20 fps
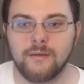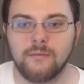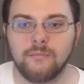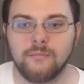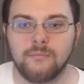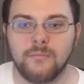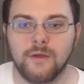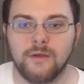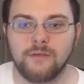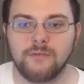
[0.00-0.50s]

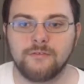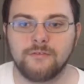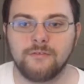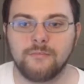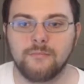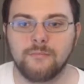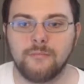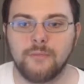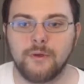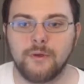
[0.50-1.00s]
Buy
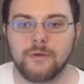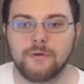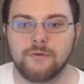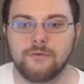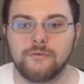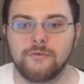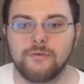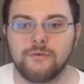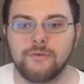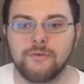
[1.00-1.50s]
some better
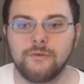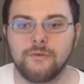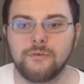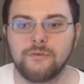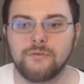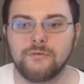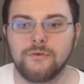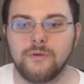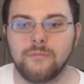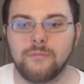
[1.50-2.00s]

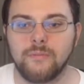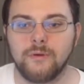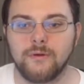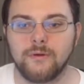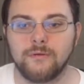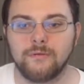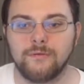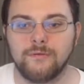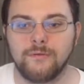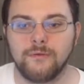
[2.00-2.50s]
shoes, eat
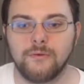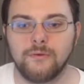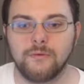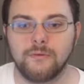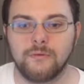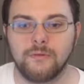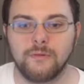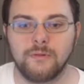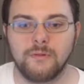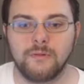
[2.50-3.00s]
better
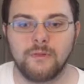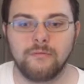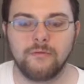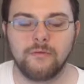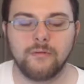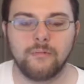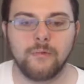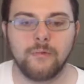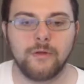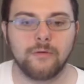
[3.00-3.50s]
food, and live
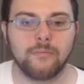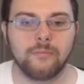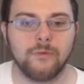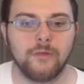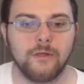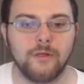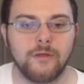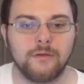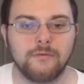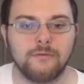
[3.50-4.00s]
in a better
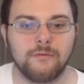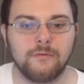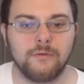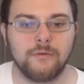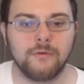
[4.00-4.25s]
place.